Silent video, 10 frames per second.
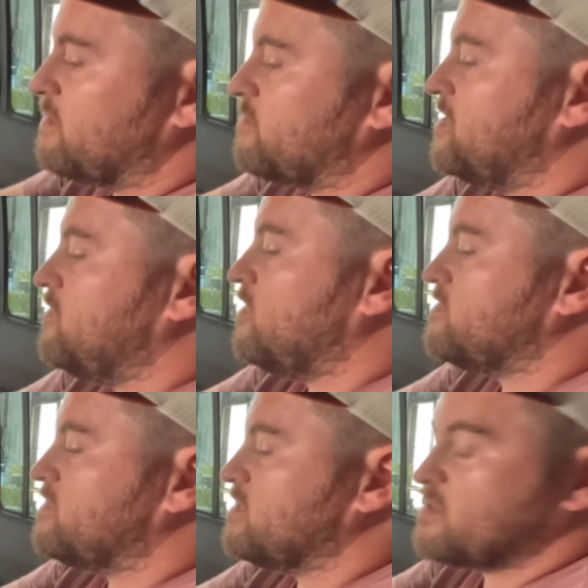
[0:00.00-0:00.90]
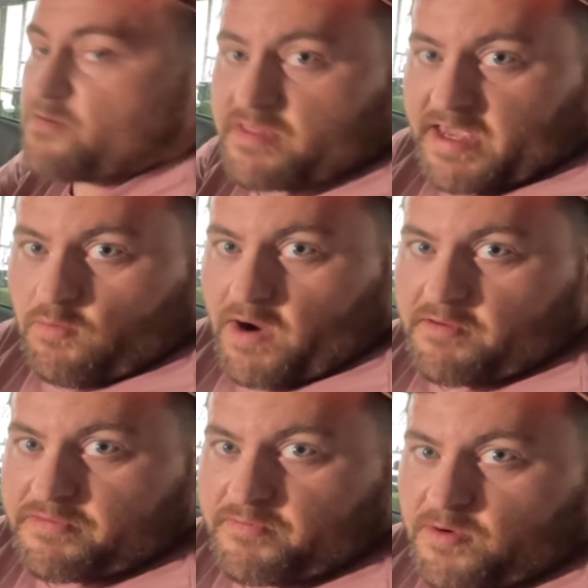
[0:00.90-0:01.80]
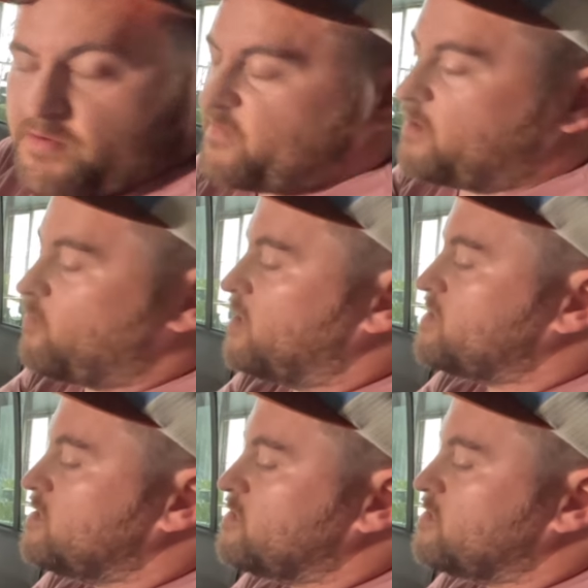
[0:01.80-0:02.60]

So anywhere that this would like wear through with vibrations